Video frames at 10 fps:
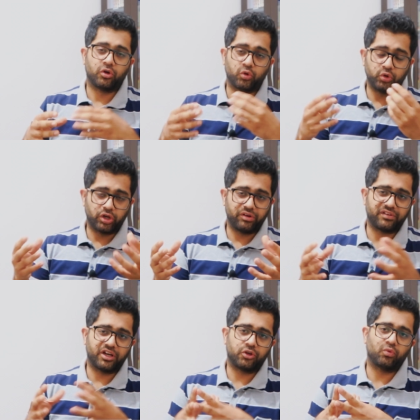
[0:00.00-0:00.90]
do your
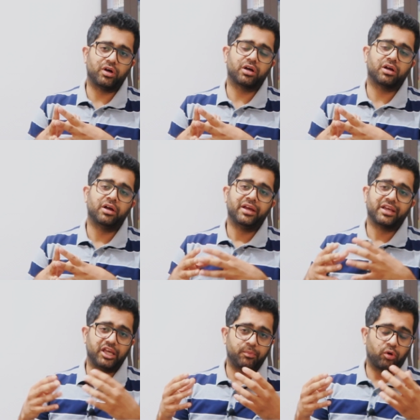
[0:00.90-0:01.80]
research work
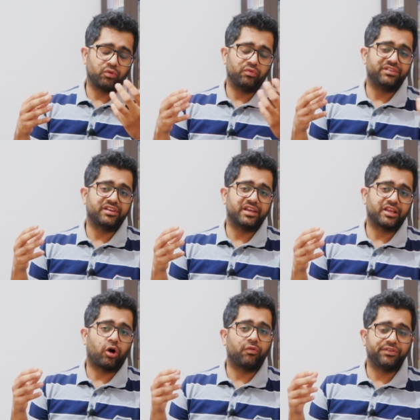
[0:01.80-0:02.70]
keep on visiting
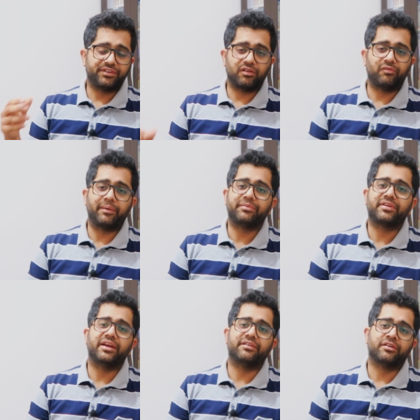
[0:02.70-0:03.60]
the official
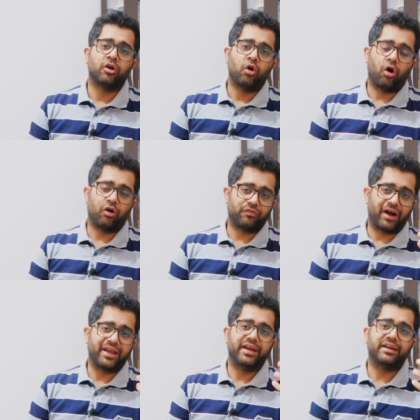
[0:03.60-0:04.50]
websites of
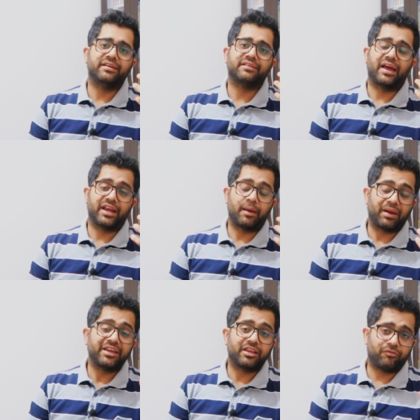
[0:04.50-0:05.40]
iits and
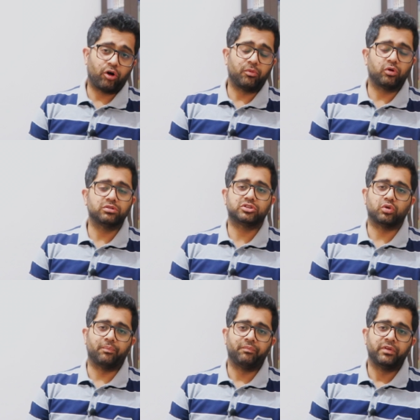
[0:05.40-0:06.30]
apply the form
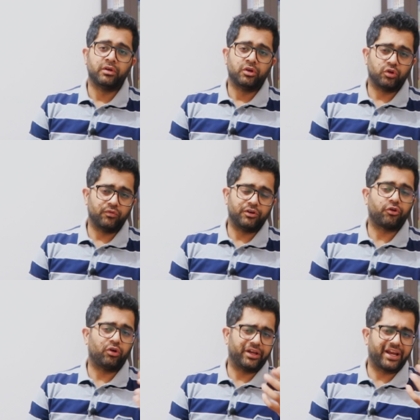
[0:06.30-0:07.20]
also you will
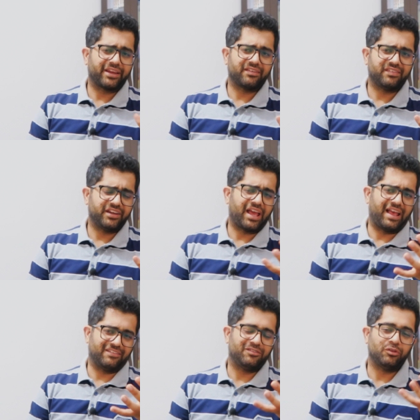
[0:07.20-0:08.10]
surely get the seat
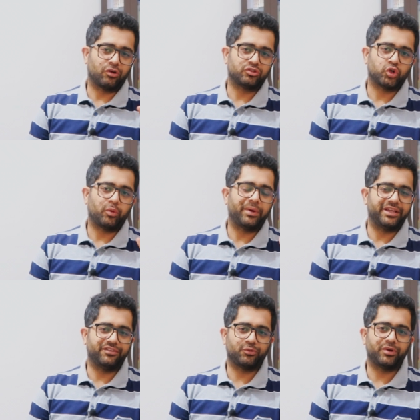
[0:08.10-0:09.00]
as not so
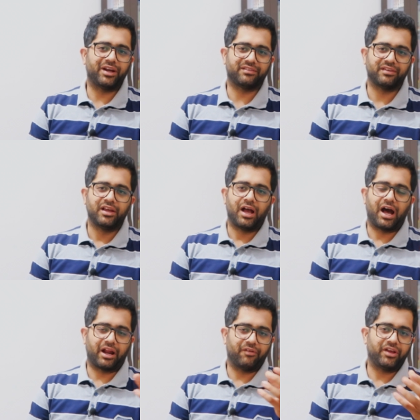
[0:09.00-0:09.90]
many students
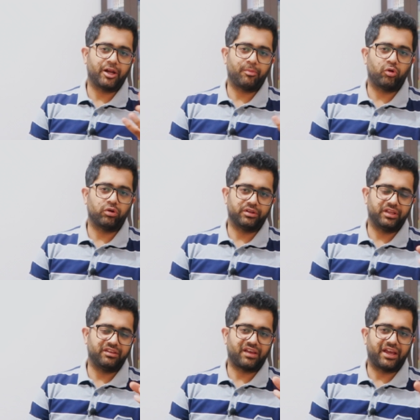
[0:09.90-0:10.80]
are aware about
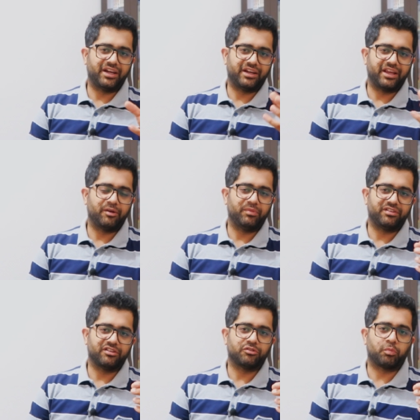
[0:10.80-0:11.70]
these iit admissions